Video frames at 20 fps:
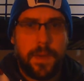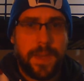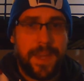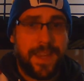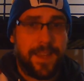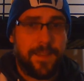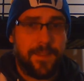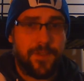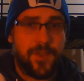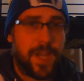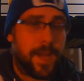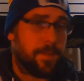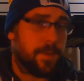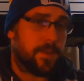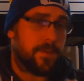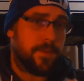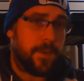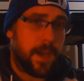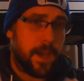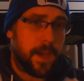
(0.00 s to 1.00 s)
In
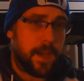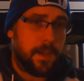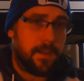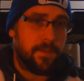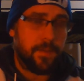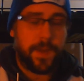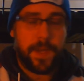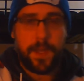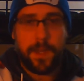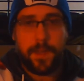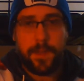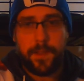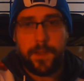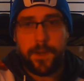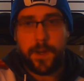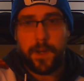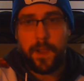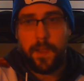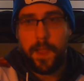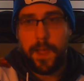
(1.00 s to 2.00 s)
chapter 5, we
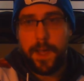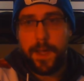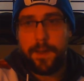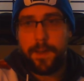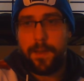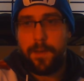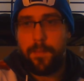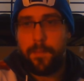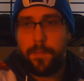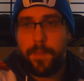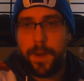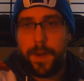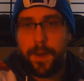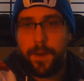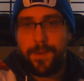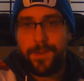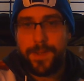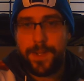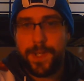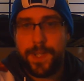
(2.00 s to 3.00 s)
learn a lot
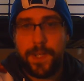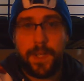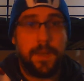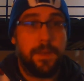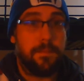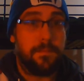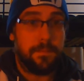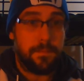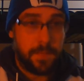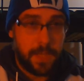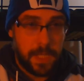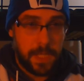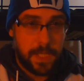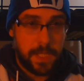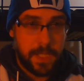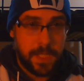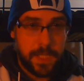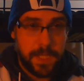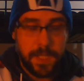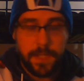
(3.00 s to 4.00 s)
about
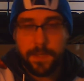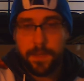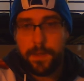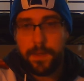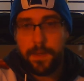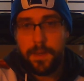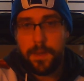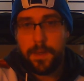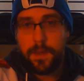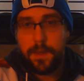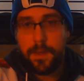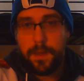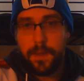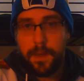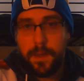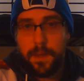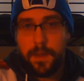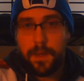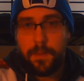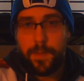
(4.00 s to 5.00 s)
meat.
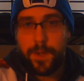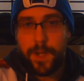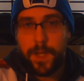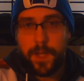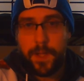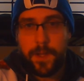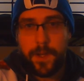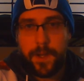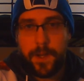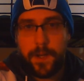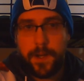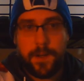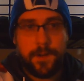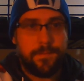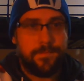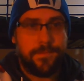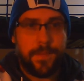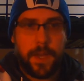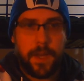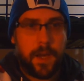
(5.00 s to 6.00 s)
In
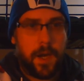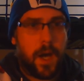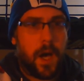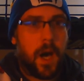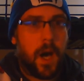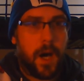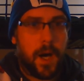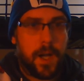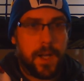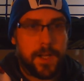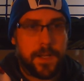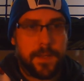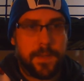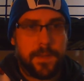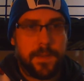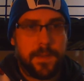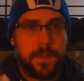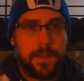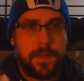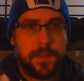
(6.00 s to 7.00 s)
particular,
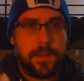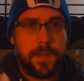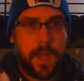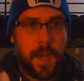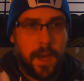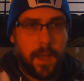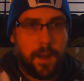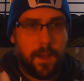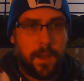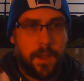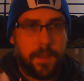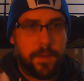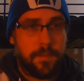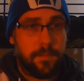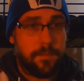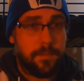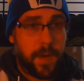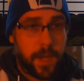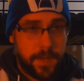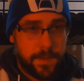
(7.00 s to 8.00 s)
hogs, cattle,
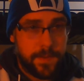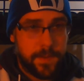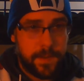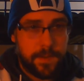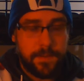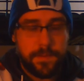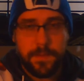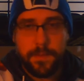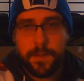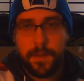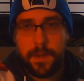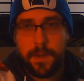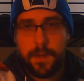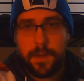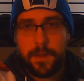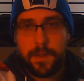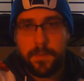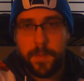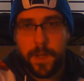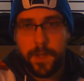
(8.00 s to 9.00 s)
and bison,
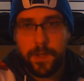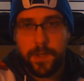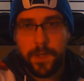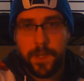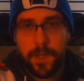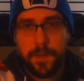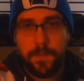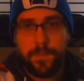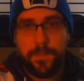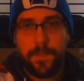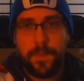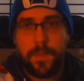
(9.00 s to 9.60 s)
especially.